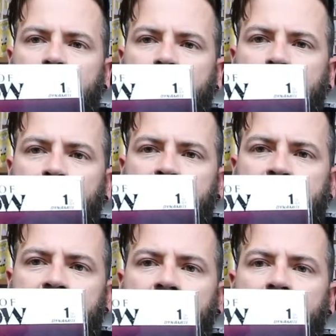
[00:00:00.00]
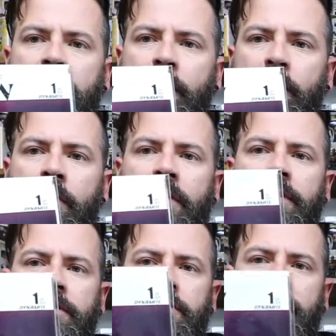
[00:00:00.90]
Swords of Sorrow #1.
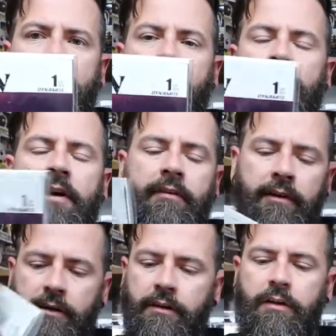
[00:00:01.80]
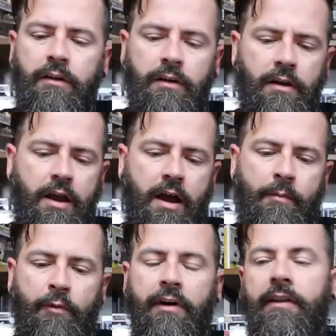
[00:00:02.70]
This is a Campbell cover.
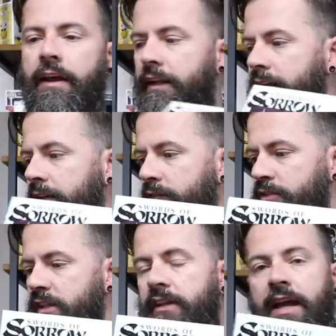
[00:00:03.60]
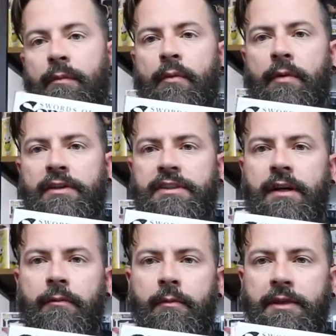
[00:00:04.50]
More than likely, if you see the Campbell books that
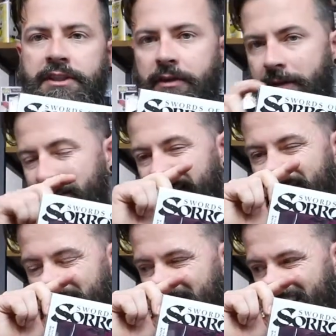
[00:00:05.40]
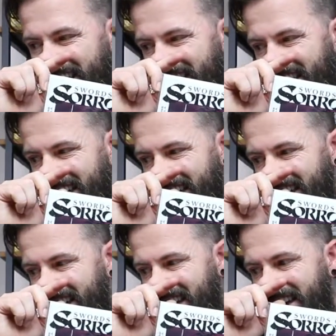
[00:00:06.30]
I'm going to be showing you,
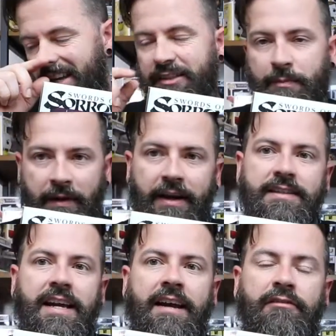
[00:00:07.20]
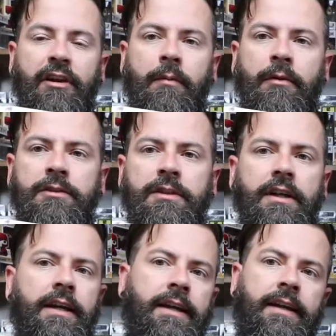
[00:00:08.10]
it's because I have doubles,
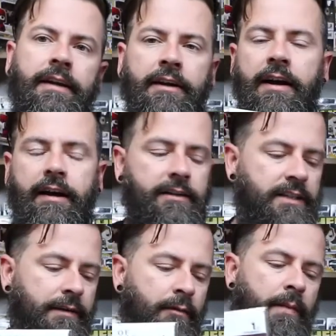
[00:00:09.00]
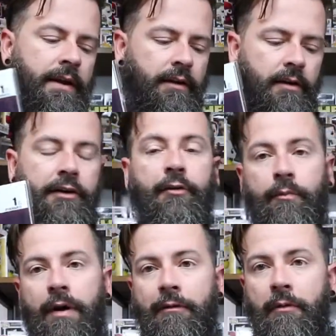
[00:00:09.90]
and you're not going to see them in my, or you'll
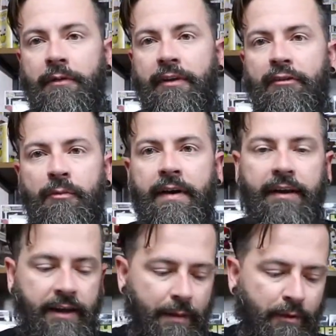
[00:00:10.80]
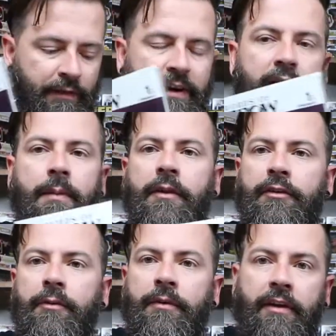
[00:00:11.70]
probably see them in my Campbell video, but those
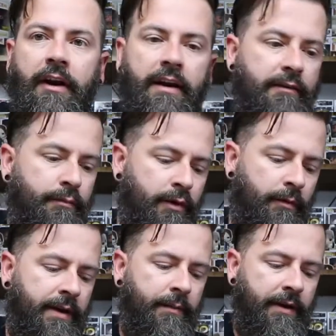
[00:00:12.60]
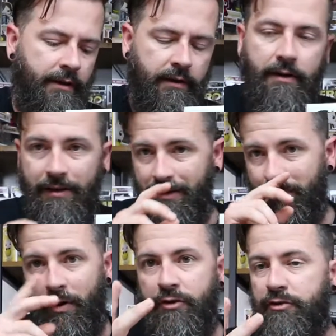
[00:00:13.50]
are the ones that I already have put away in my
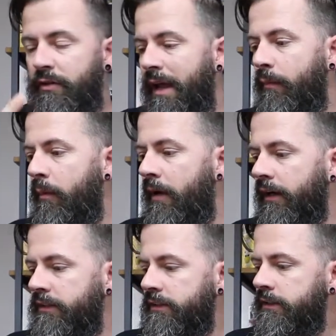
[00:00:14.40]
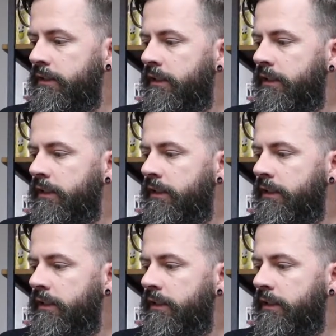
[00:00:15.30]
Part 2 Campbell box.